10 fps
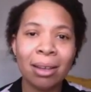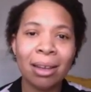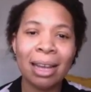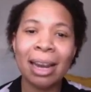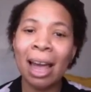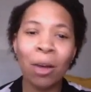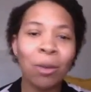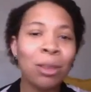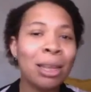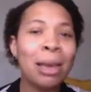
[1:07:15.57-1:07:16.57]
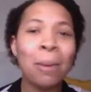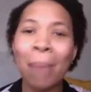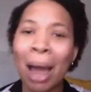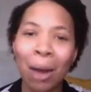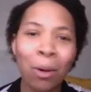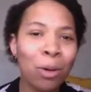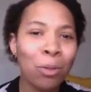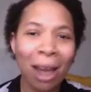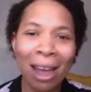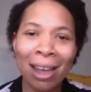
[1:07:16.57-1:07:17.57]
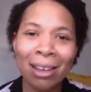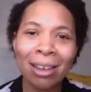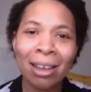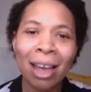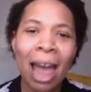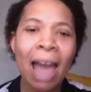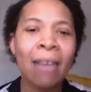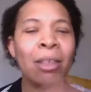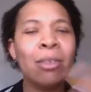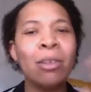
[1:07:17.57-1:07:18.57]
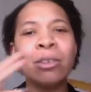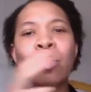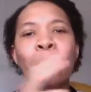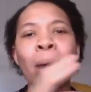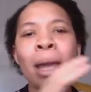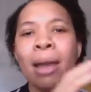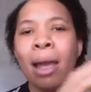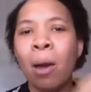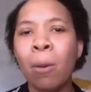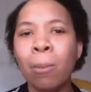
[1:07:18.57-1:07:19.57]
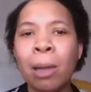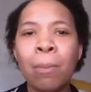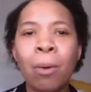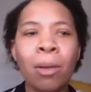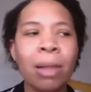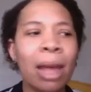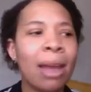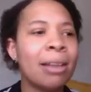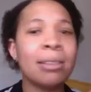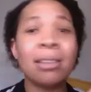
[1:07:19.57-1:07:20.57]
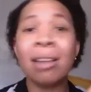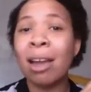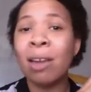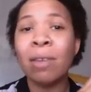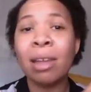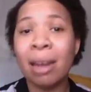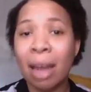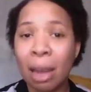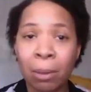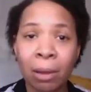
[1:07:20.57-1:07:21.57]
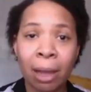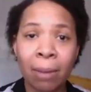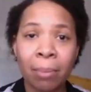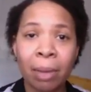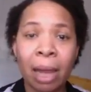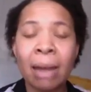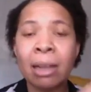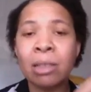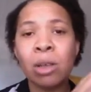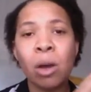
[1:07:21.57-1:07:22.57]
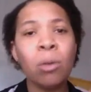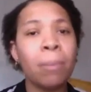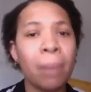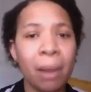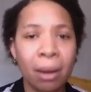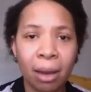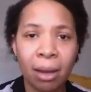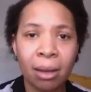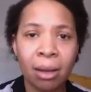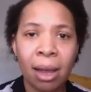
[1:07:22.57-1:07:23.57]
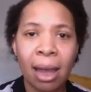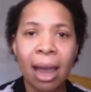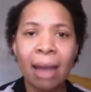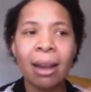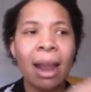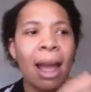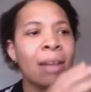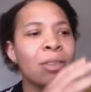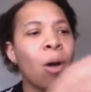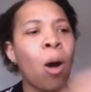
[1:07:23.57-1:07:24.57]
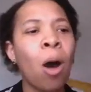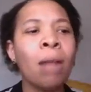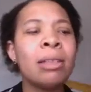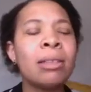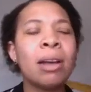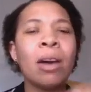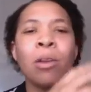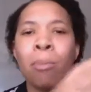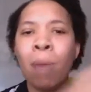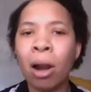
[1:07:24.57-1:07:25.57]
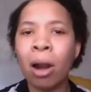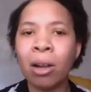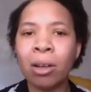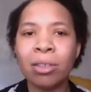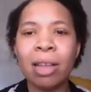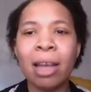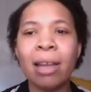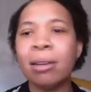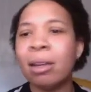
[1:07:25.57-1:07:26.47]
in a healthy, empowered way. And then there's a way to help people that is kind of enabling and it's codependent. And it has all these other markers that